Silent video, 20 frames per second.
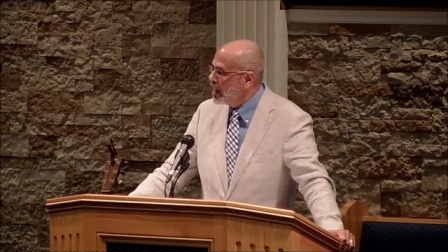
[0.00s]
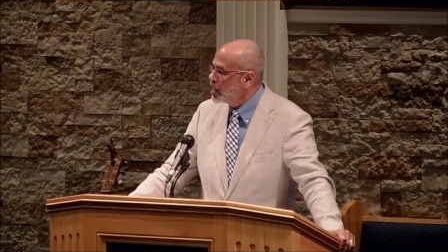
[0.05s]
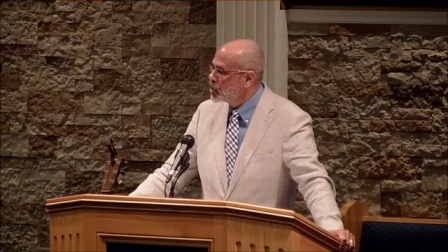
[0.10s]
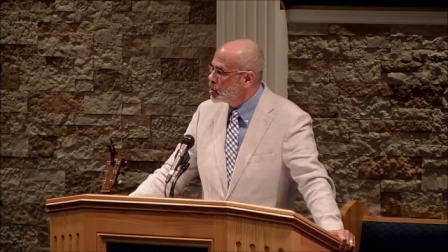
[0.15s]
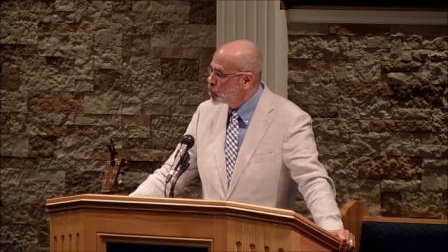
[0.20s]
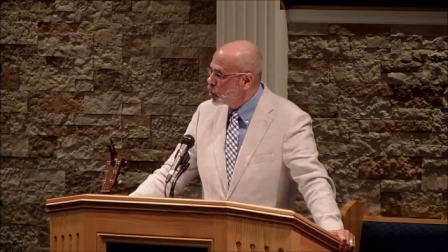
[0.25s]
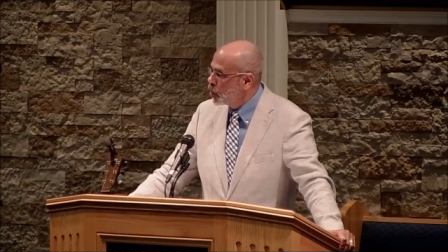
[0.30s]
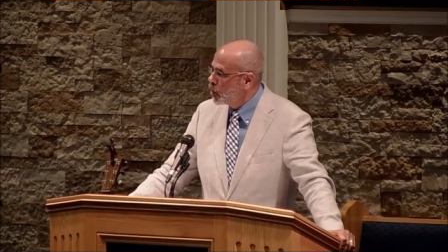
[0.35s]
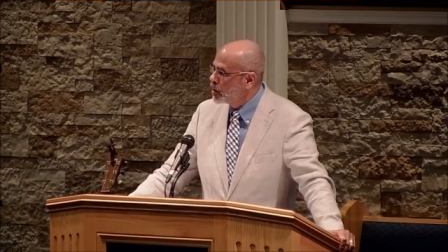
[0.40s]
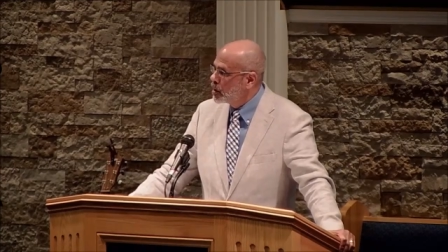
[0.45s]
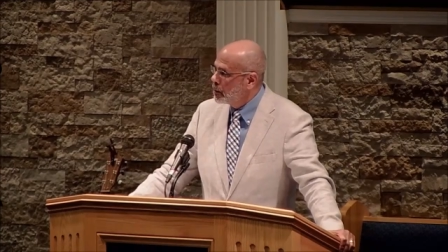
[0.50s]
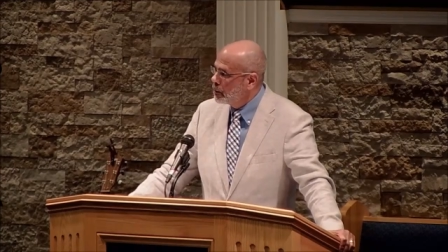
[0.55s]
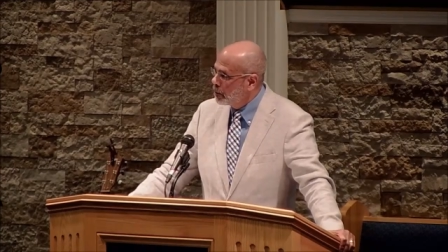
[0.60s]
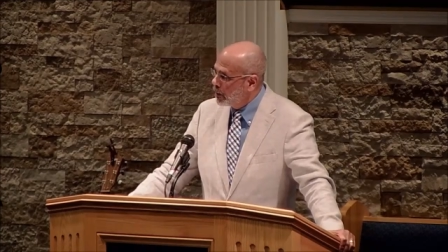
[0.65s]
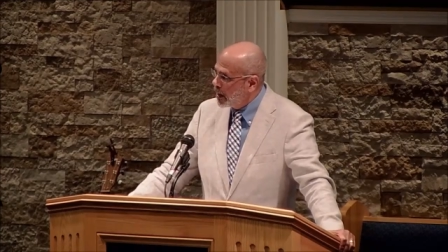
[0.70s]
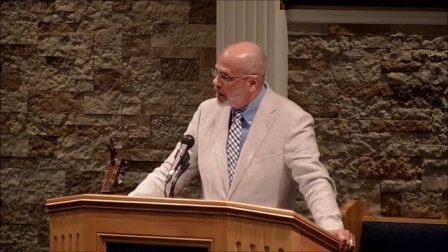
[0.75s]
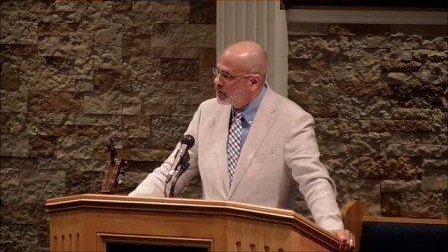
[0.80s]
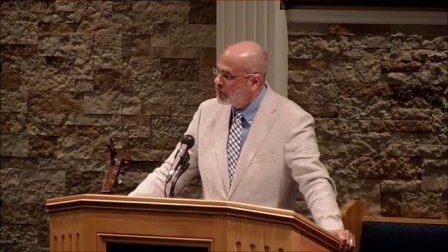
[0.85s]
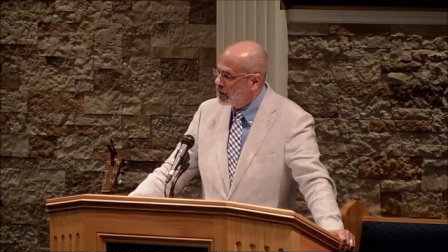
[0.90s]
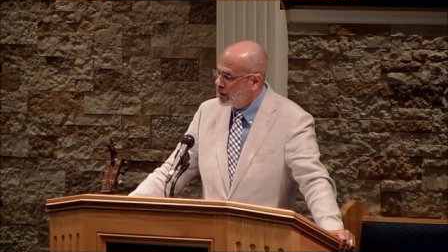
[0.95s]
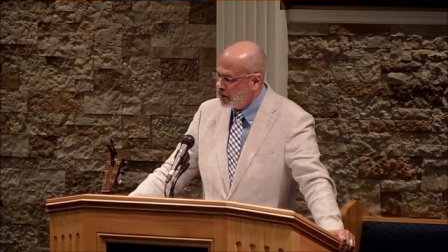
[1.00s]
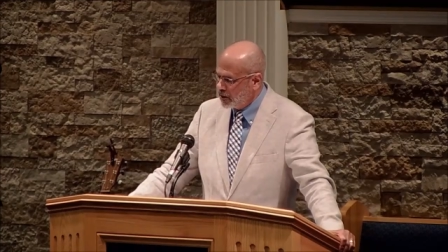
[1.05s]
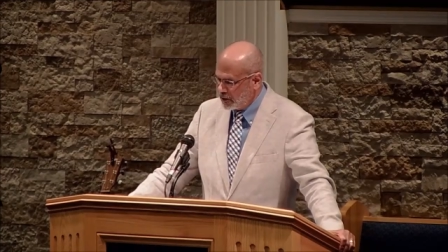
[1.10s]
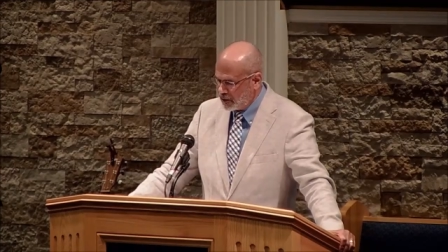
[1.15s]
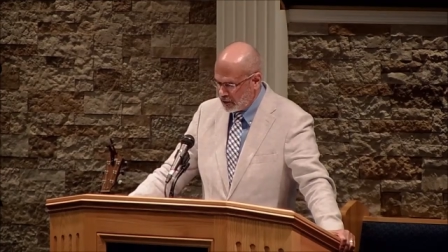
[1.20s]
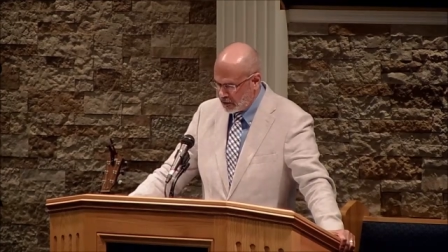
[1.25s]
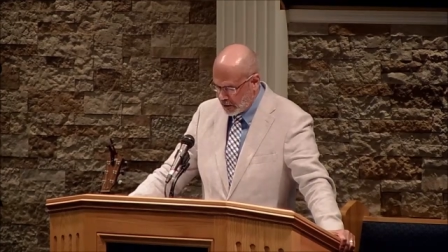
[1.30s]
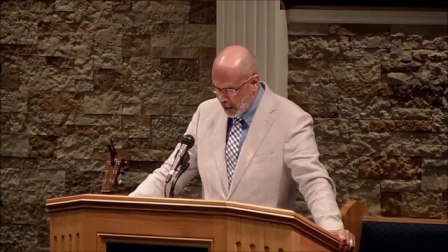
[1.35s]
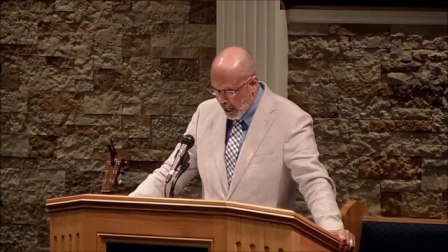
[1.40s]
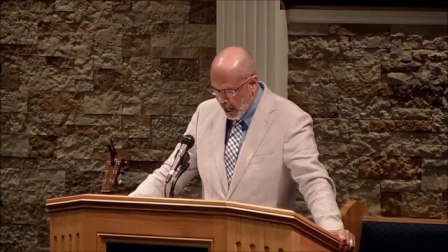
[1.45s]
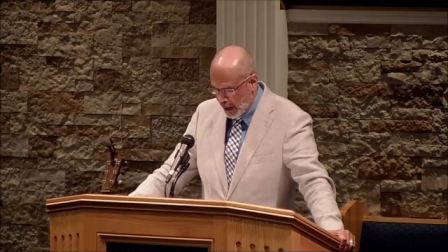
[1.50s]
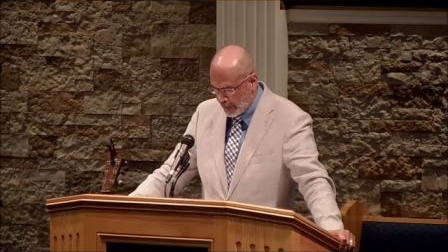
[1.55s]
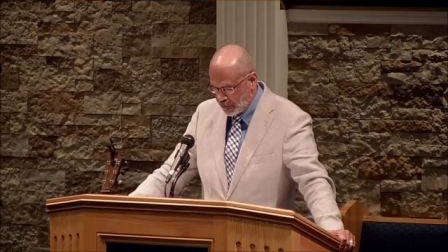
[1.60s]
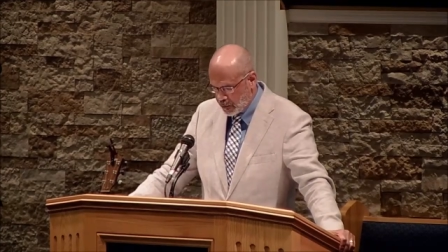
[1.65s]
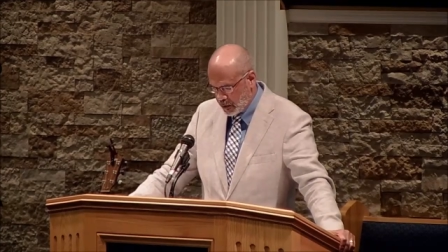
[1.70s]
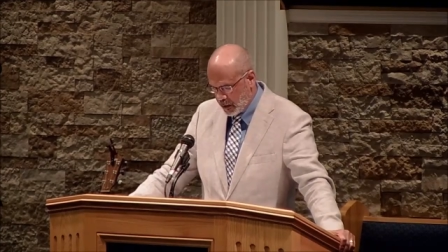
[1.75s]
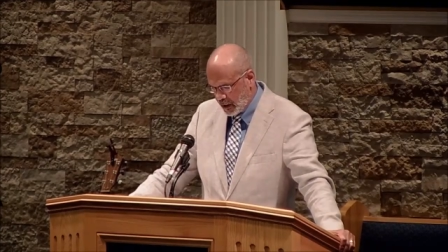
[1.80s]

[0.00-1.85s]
sure the blessing stopped,